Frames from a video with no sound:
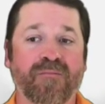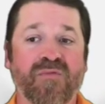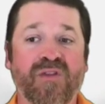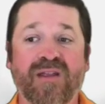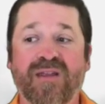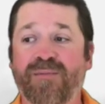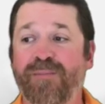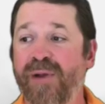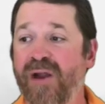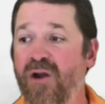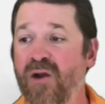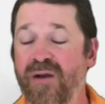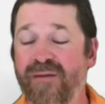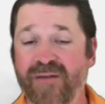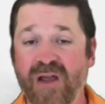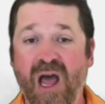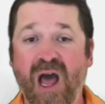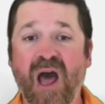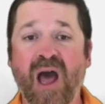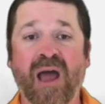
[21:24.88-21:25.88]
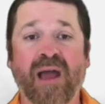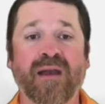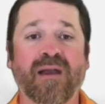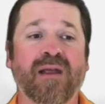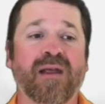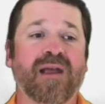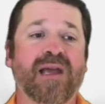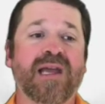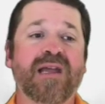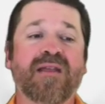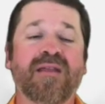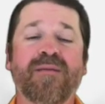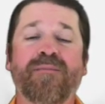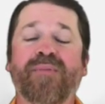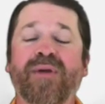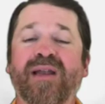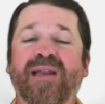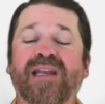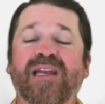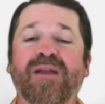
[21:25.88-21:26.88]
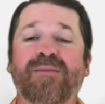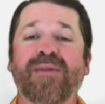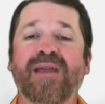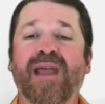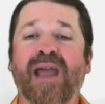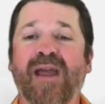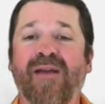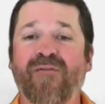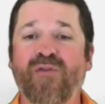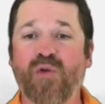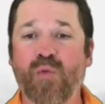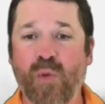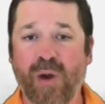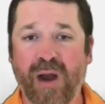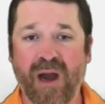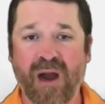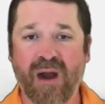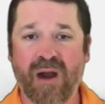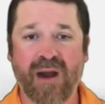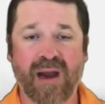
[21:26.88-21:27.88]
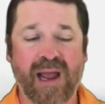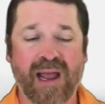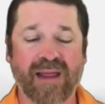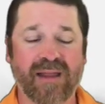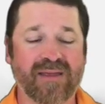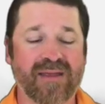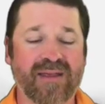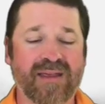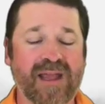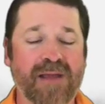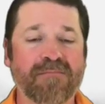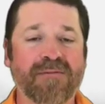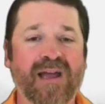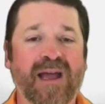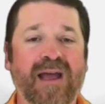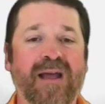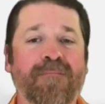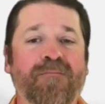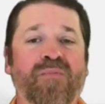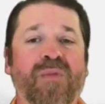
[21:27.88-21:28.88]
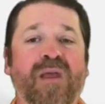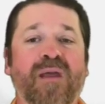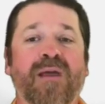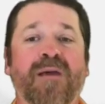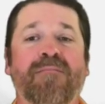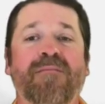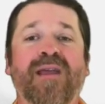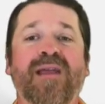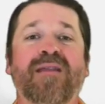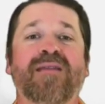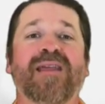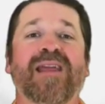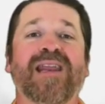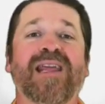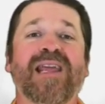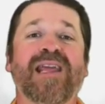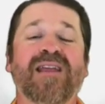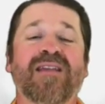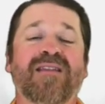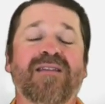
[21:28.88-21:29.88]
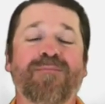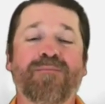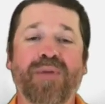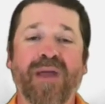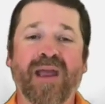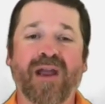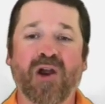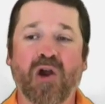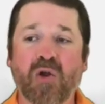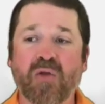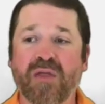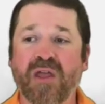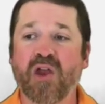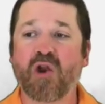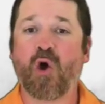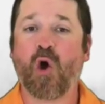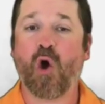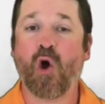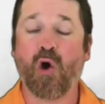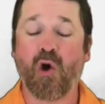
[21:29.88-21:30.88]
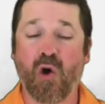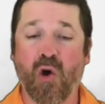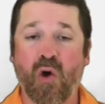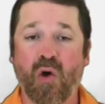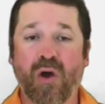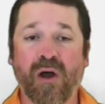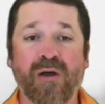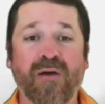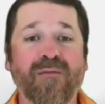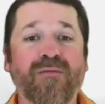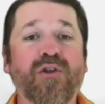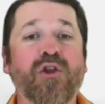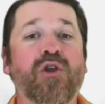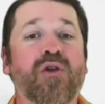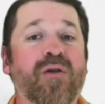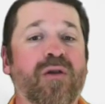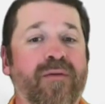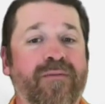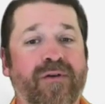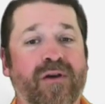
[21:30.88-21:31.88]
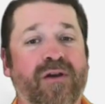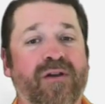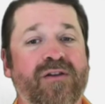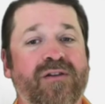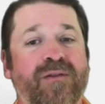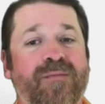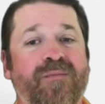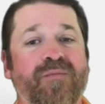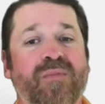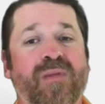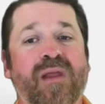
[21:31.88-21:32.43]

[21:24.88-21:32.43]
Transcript: The Spirit of God his ability to be everywhere at the same time means that he is bigger than all of the universe.